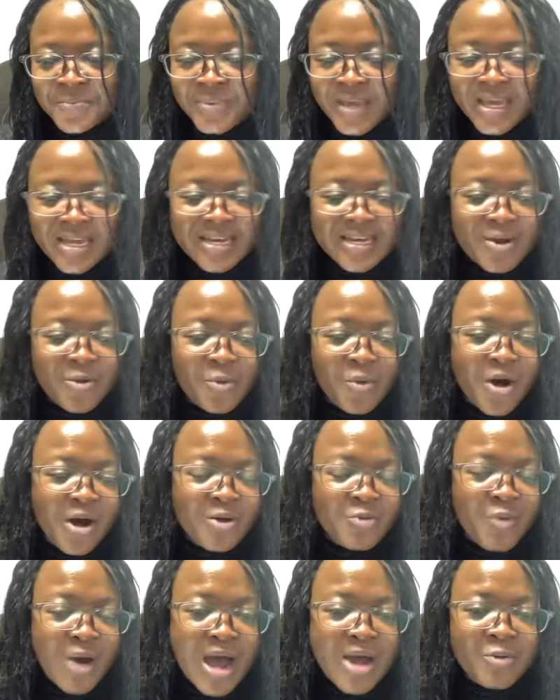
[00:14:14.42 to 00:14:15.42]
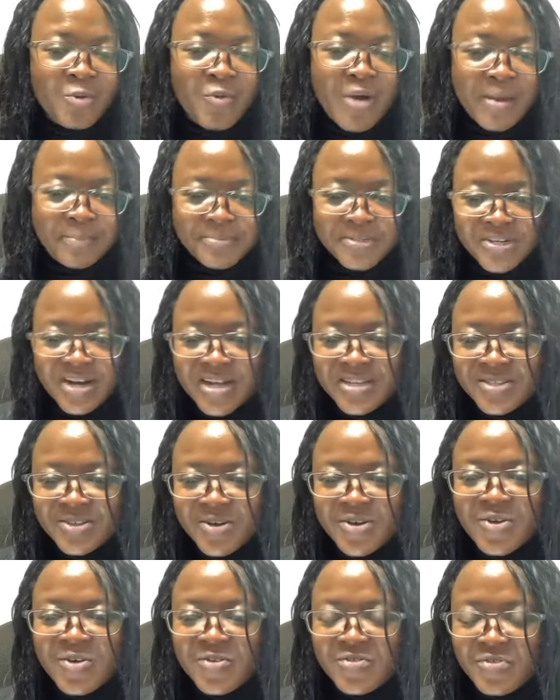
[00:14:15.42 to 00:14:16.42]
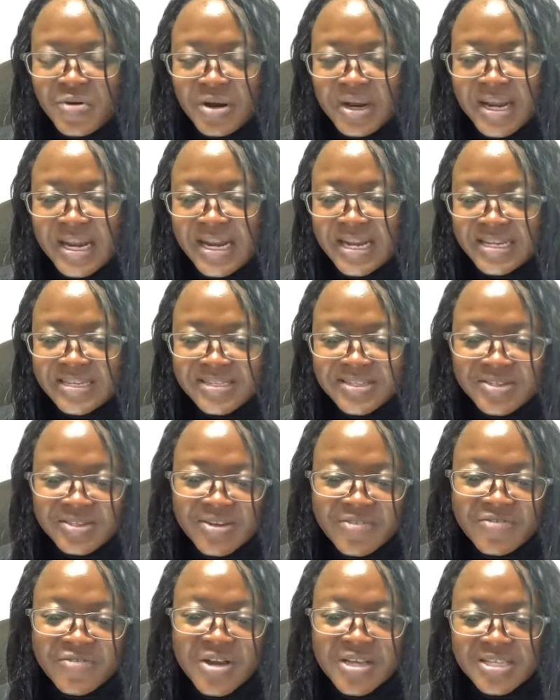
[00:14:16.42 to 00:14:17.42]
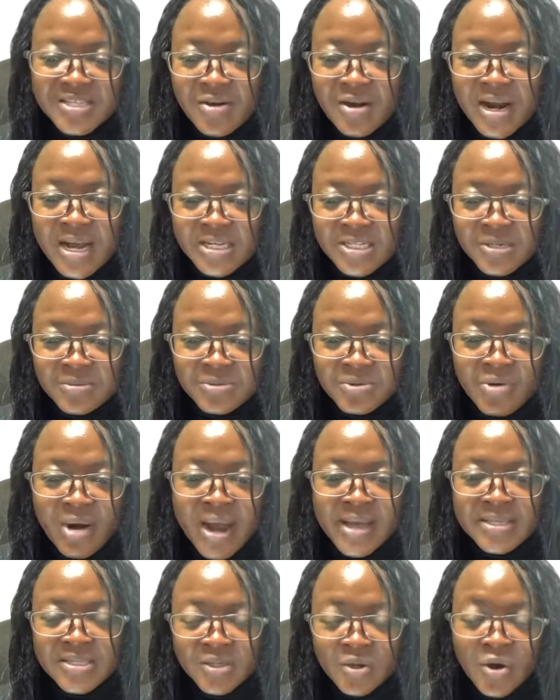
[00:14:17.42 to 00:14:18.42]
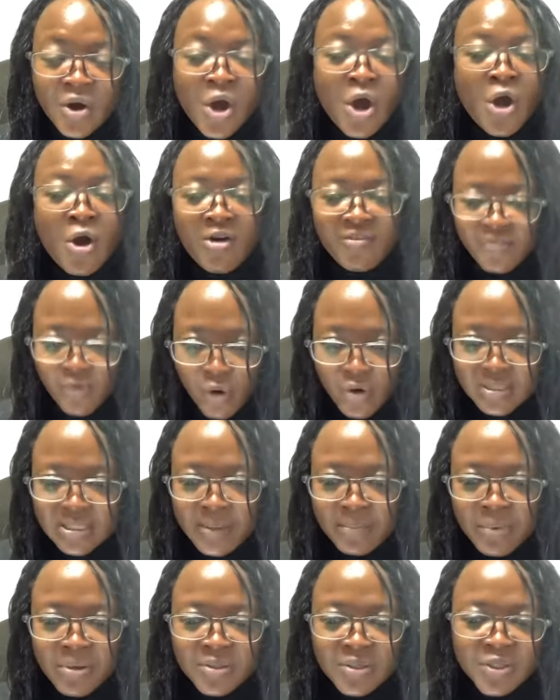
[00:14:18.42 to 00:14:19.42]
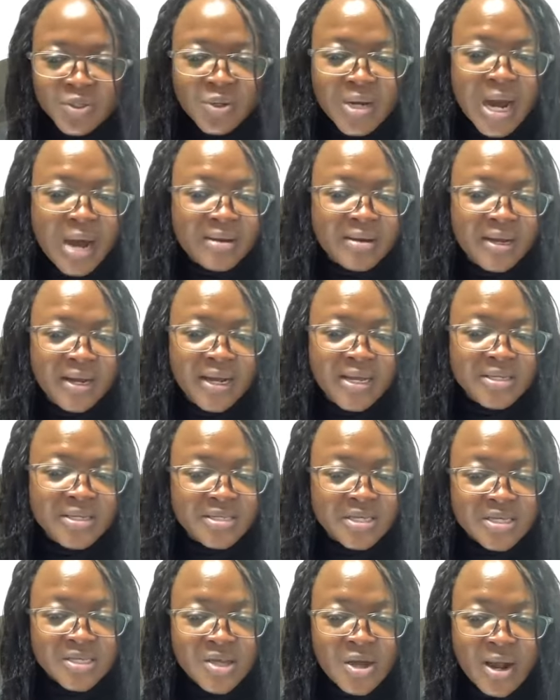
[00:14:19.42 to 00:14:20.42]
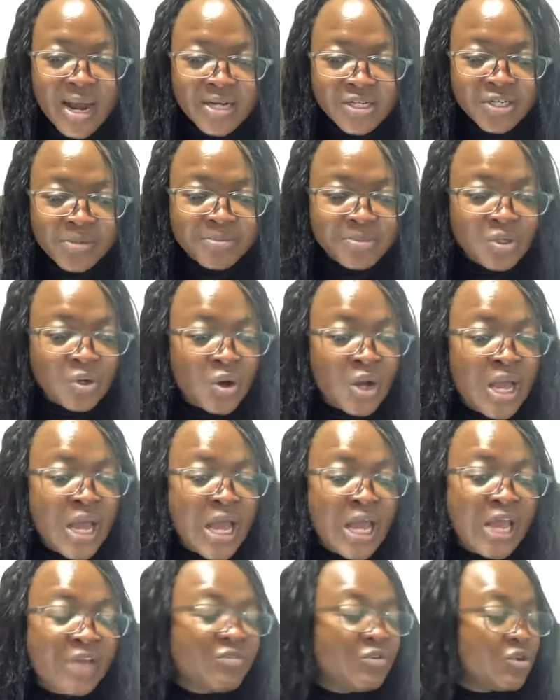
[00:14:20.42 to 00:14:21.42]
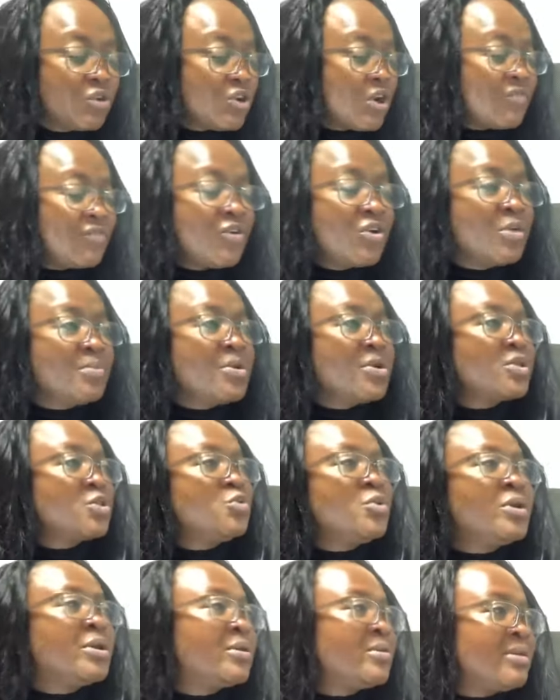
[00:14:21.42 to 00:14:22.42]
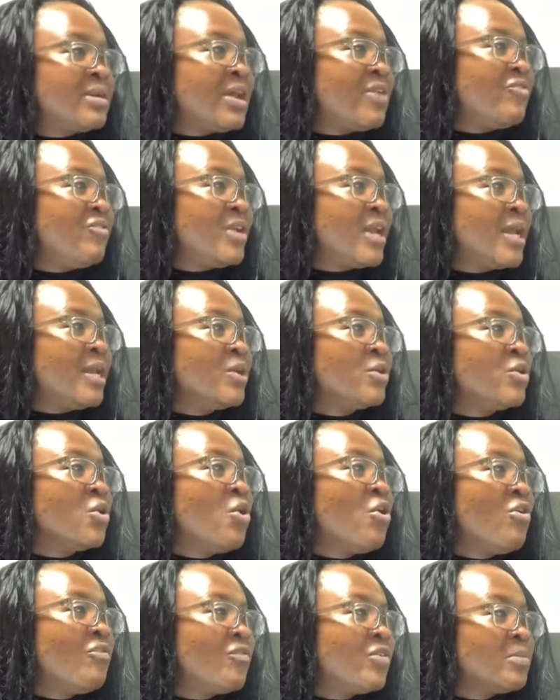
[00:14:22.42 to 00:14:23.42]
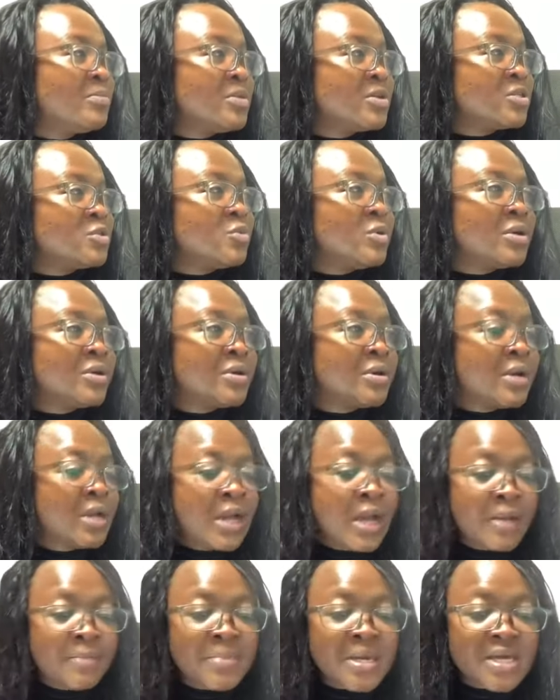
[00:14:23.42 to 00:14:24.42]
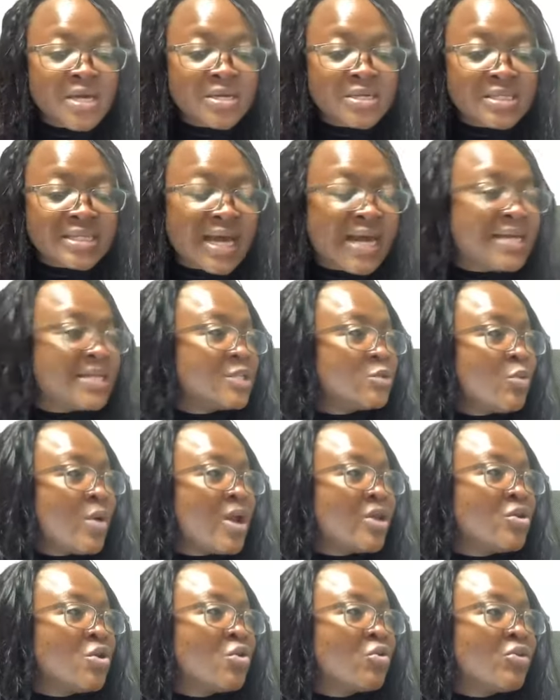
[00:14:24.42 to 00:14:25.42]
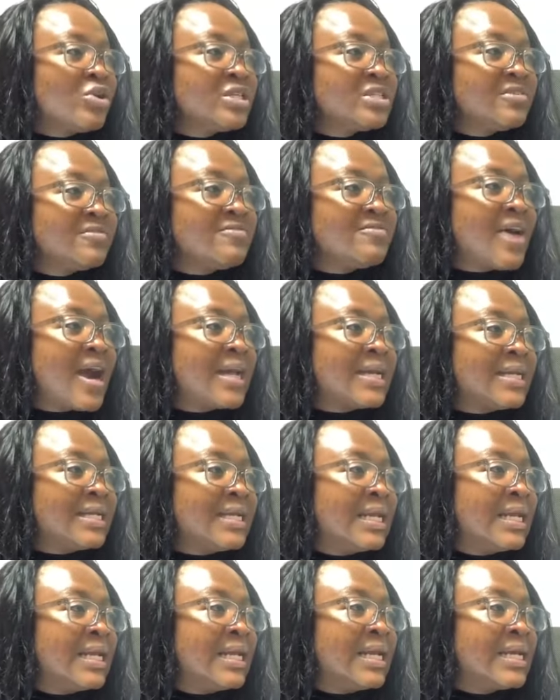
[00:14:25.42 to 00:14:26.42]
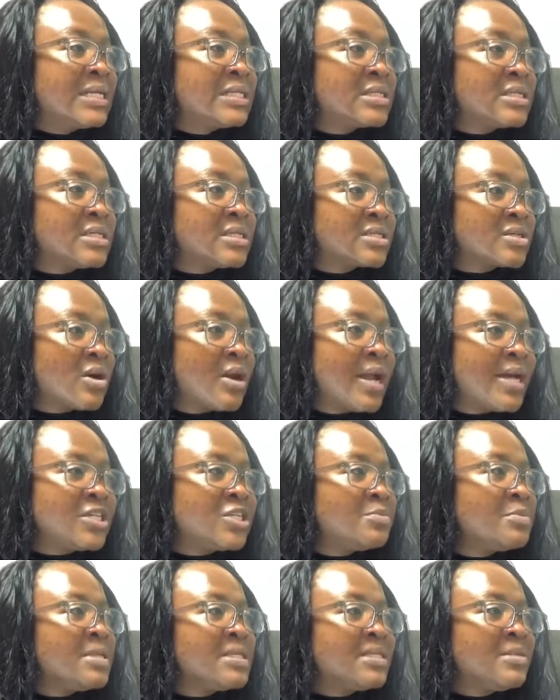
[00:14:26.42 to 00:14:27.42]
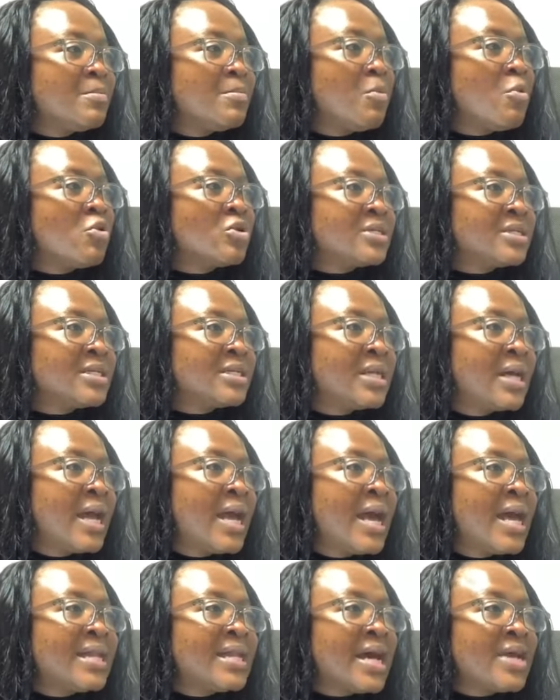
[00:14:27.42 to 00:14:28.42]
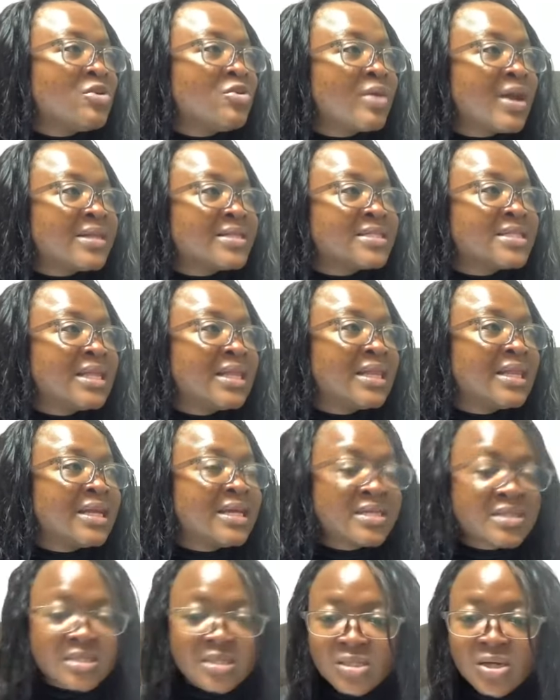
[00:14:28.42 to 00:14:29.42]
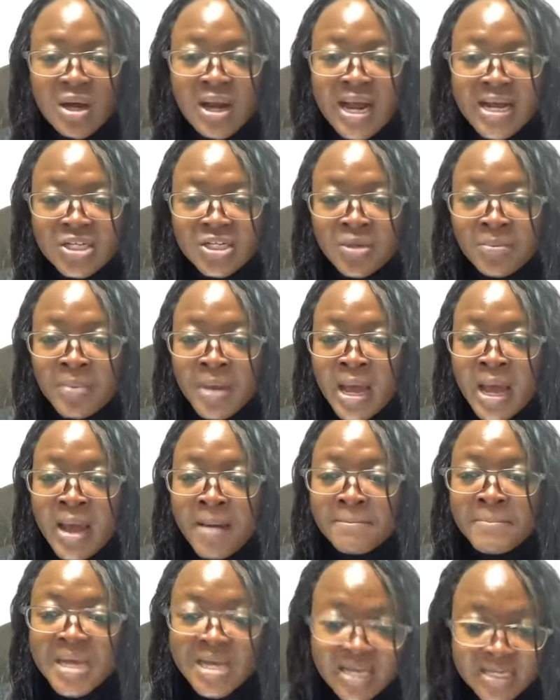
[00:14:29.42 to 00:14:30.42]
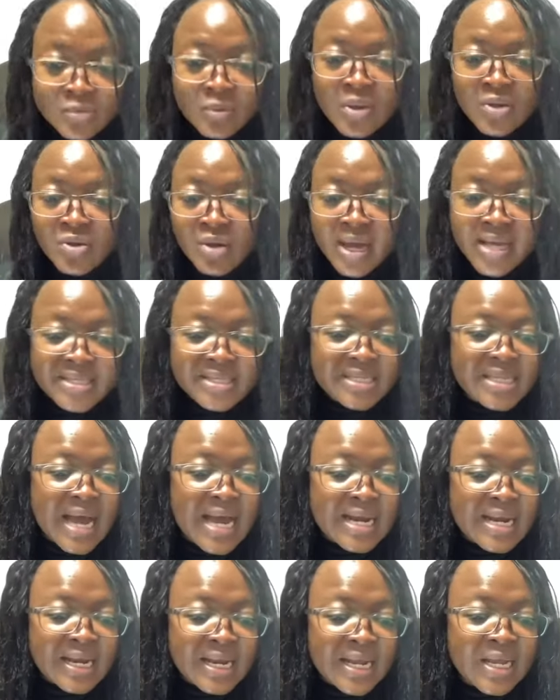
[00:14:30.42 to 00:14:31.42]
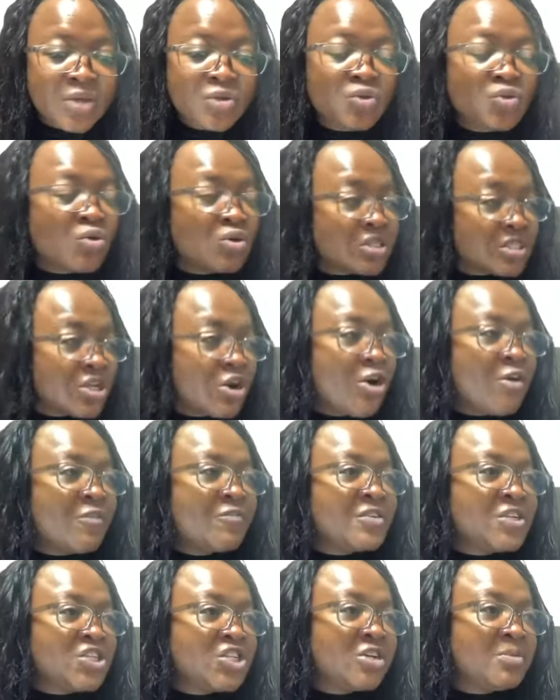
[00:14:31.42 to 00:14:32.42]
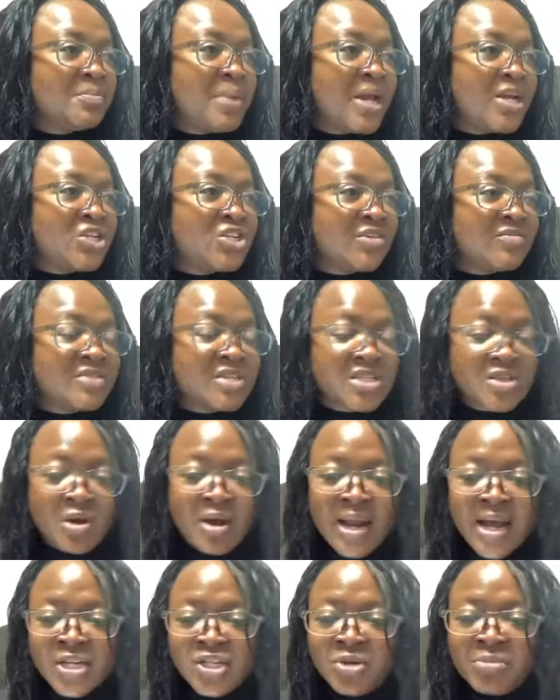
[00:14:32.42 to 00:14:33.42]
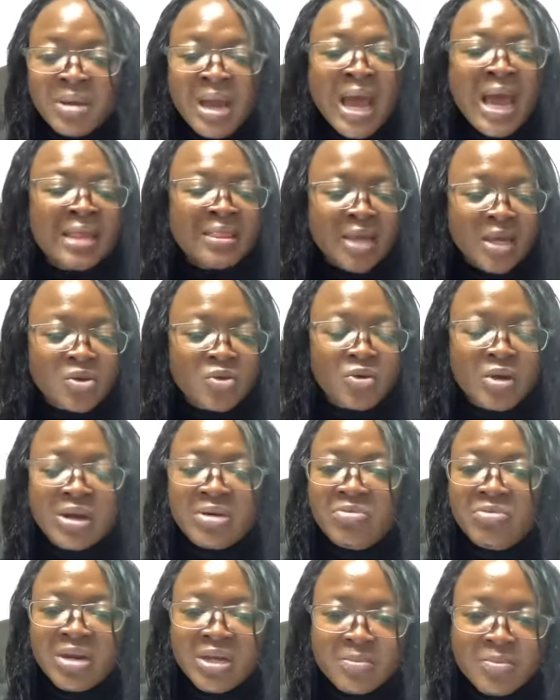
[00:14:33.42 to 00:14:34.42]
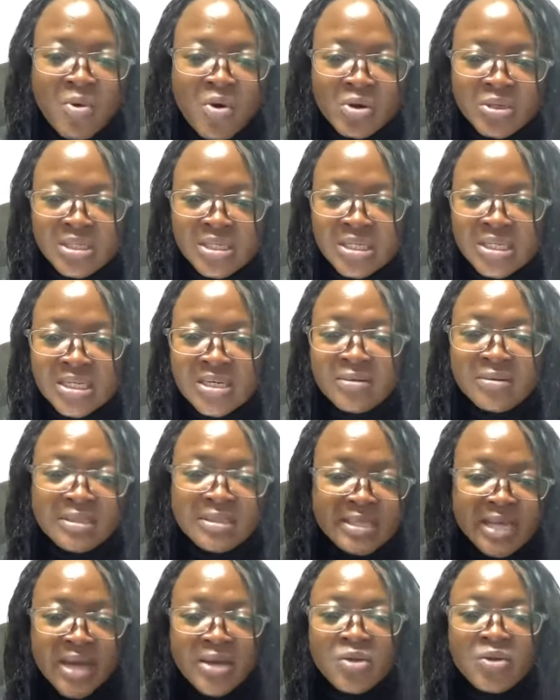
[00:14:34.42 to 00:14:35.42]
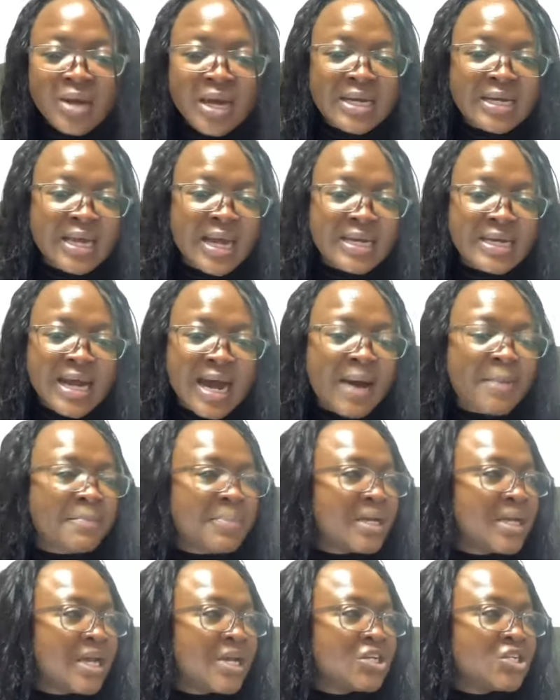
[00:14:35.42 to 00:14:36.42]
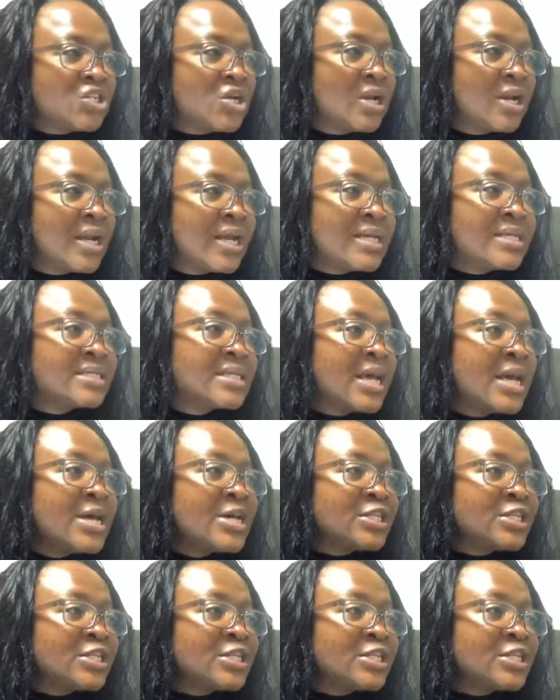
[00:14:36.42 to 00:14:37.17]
in the world wide web trying to look for links to different scholarships, right? So of course I'm going to tweet out a link to the scholarship. So if you do not follow me on Twitter, definitely go follow me on Twitter, because that is where you're going to find the link to the scholarship. It's important that you get to the link to the scholarship, because when you get to that link, you go to the official page of the scholarship, then you can read more details, then you can get the application links.